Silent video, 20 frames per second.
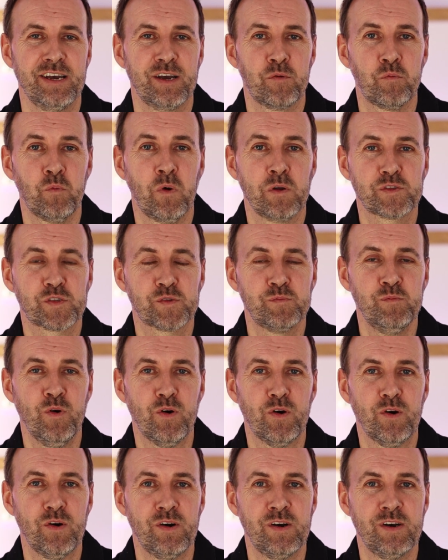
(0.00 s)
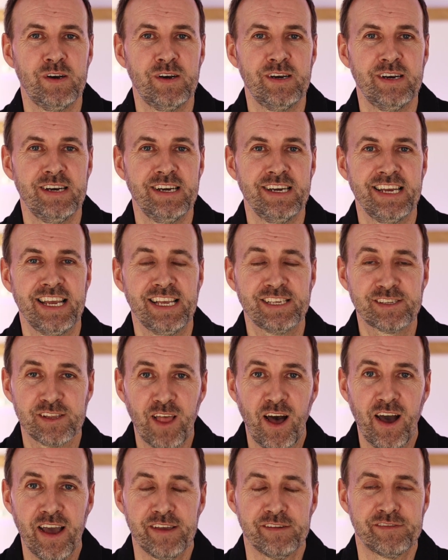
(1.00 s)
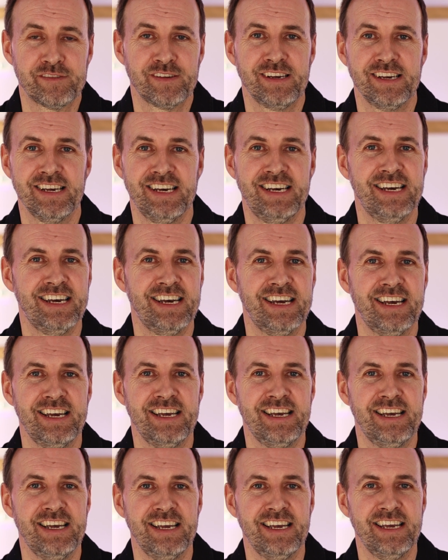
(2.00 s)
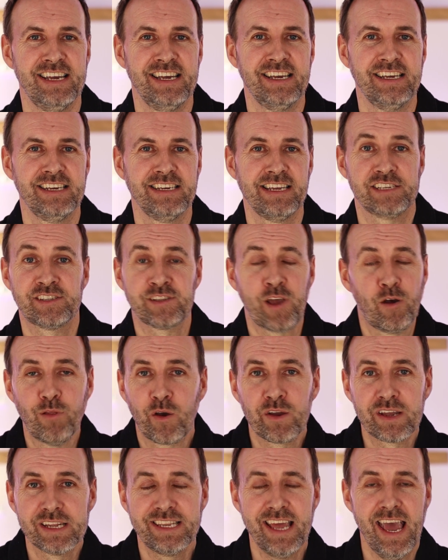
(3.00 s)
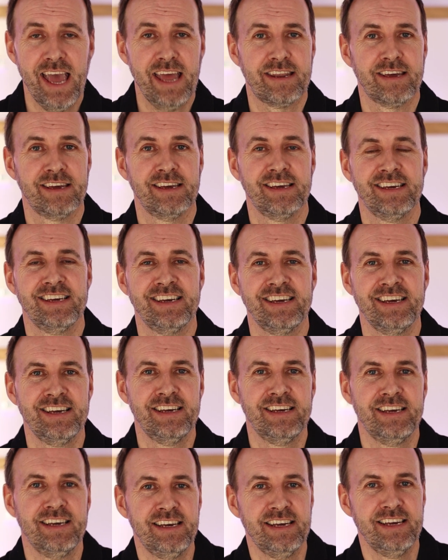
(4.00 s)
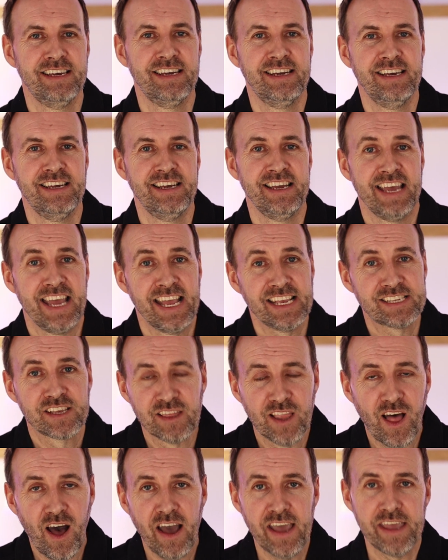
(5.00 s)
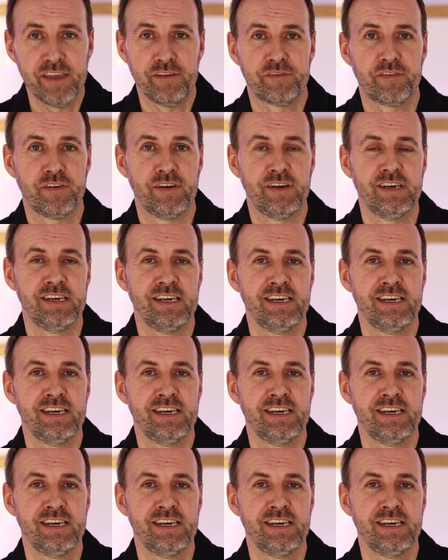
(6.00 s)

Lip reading: And what's more, he's alive. He's no longer dead. He's alive.